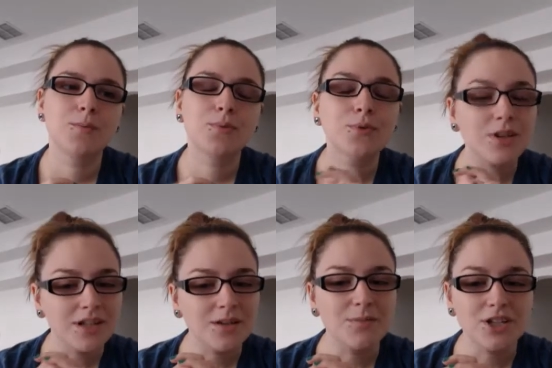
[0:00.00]

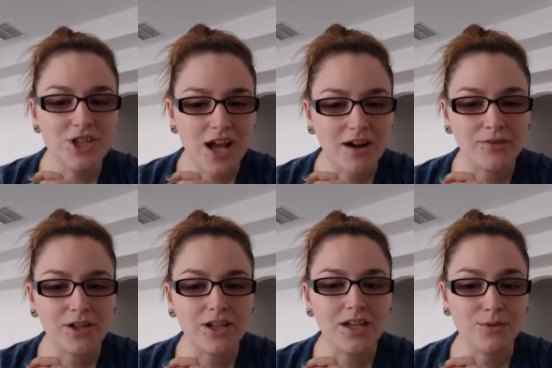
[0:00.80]
pretty much
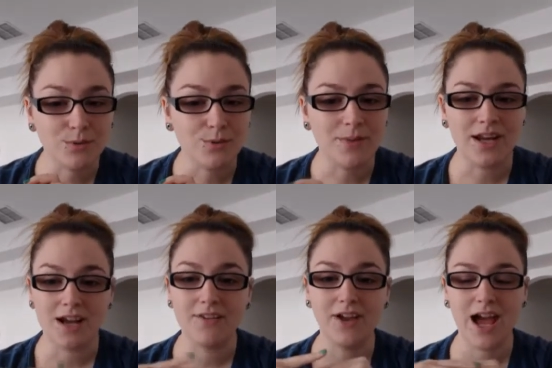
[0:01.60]
every roommate
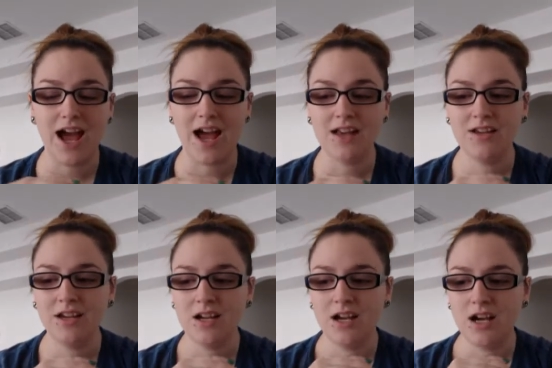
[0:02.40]
I've had.
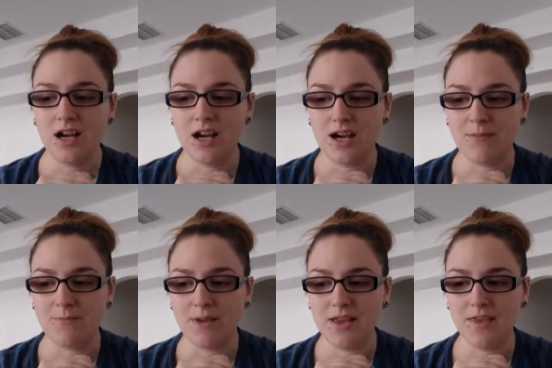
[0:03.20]

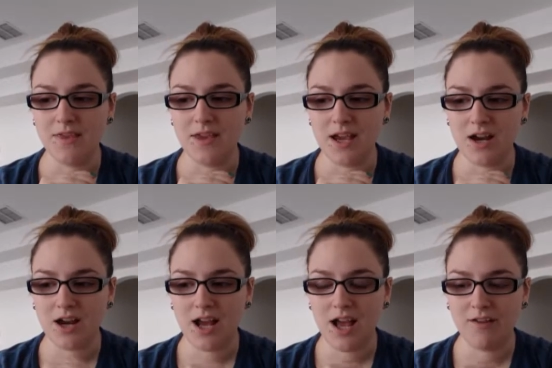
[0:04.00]

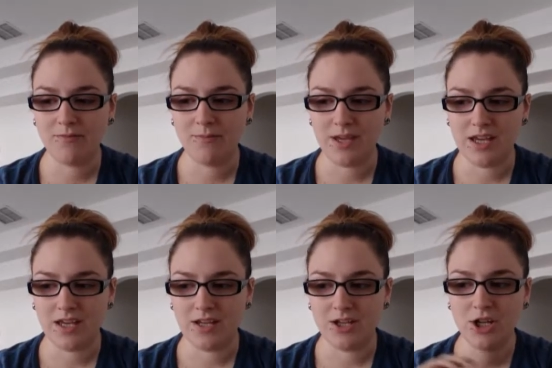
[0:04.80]
There have
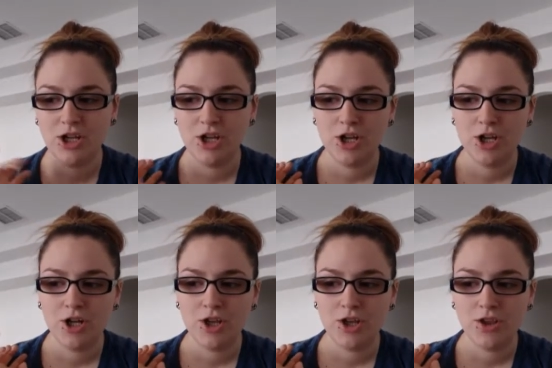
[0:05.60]
been
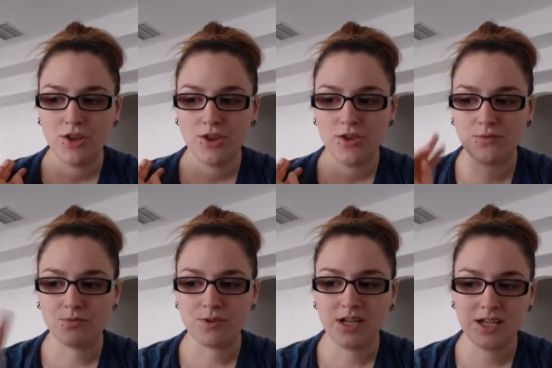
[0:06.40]

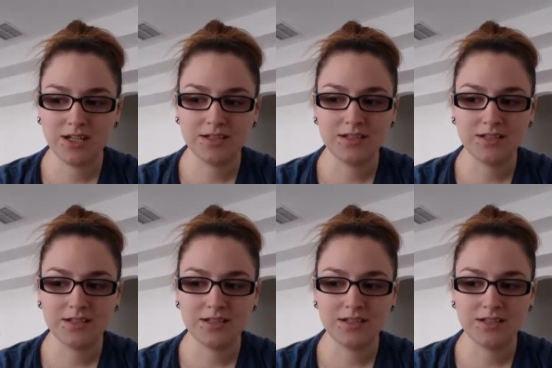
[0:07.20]
three